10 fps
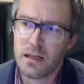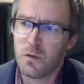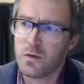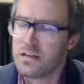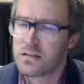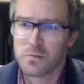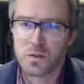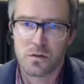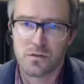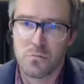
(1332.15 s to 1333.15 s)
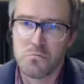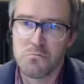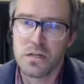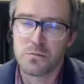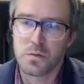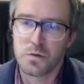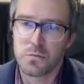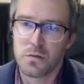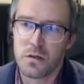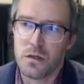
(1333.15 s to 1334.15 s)
And we need some sort of a
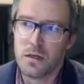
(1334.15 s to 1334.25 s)
minimum